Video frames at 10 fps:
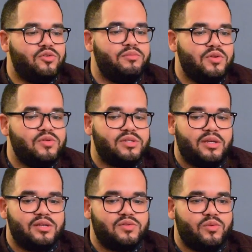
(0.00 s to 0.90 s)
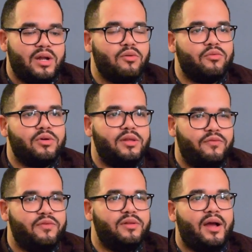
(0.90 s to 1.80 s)
Doing music is when I really
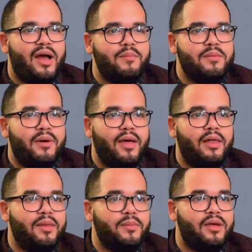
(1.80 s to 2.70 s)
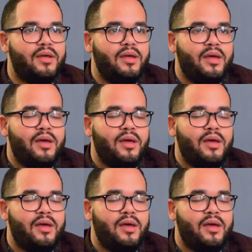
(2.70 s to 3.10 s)
feel like I'm in my element.